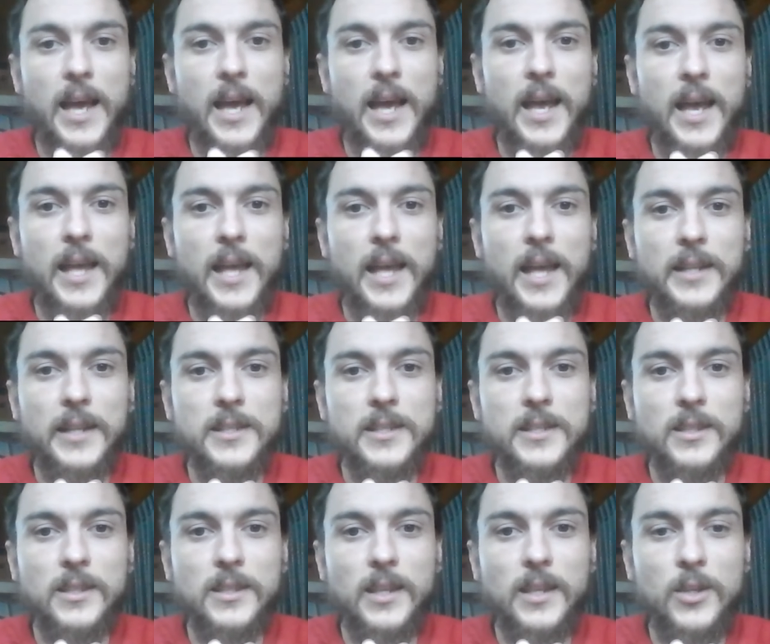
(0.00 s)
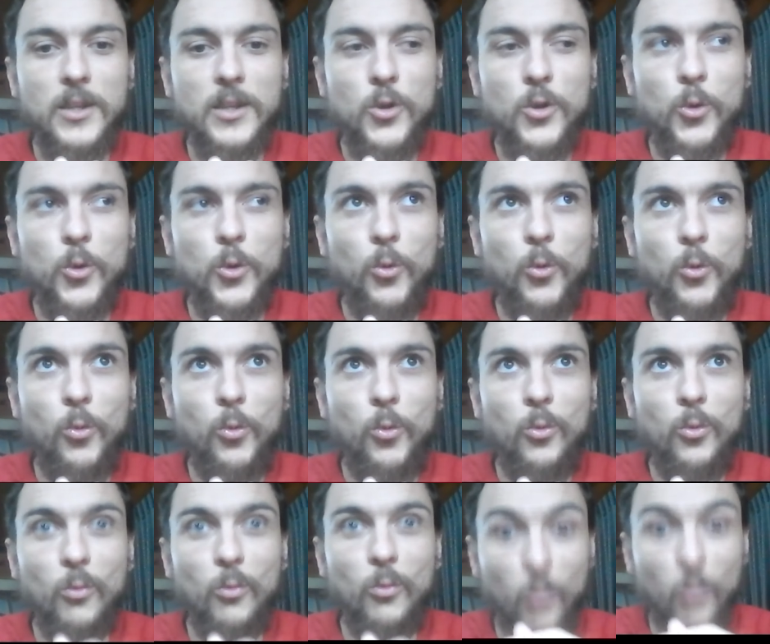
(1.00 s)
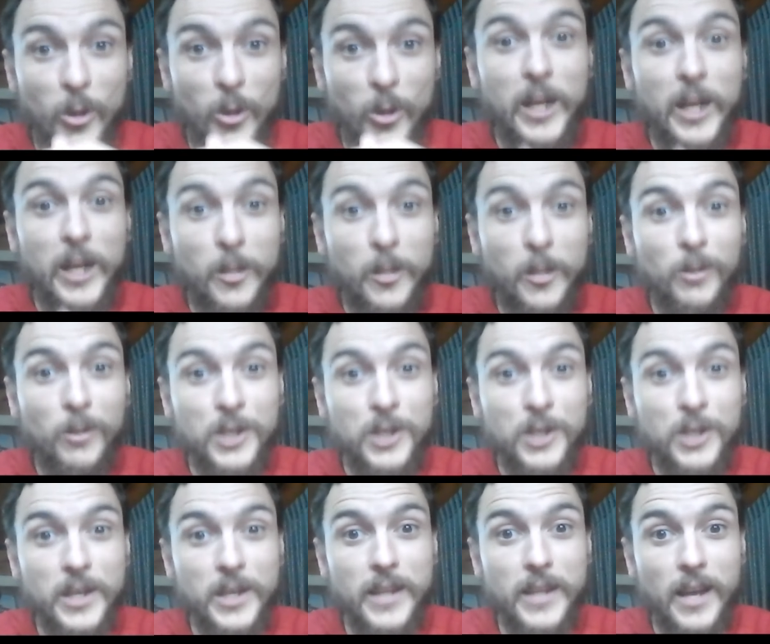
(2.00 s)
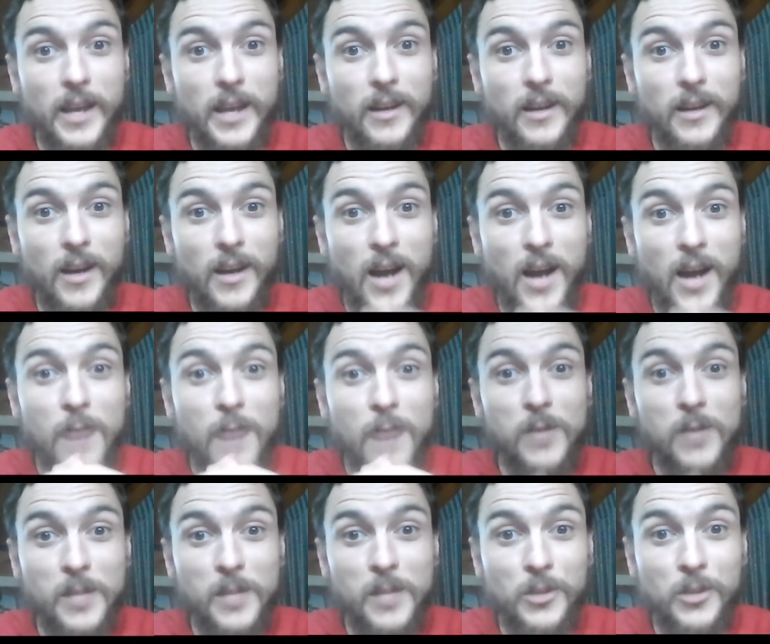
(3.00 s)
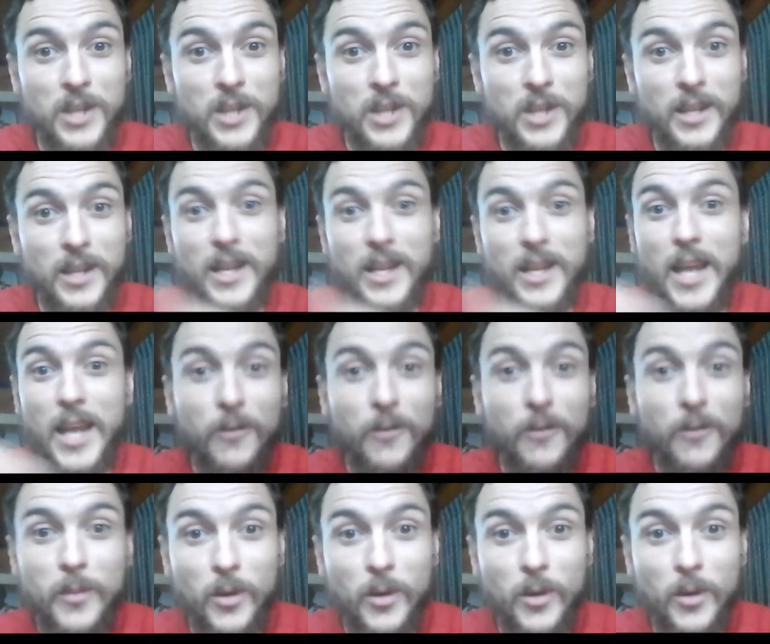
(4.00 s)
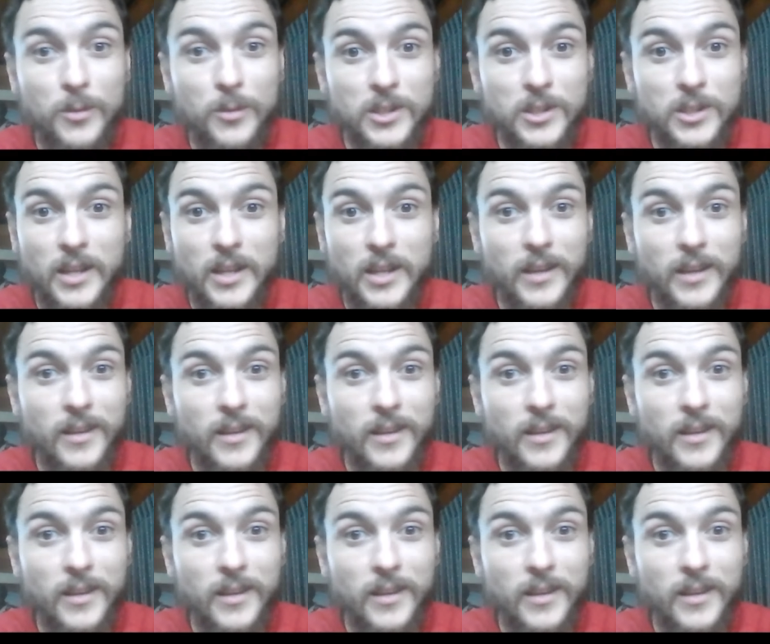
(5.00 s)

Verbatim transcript: and you really appreciate that. I really appreciated that. Everybody was just like,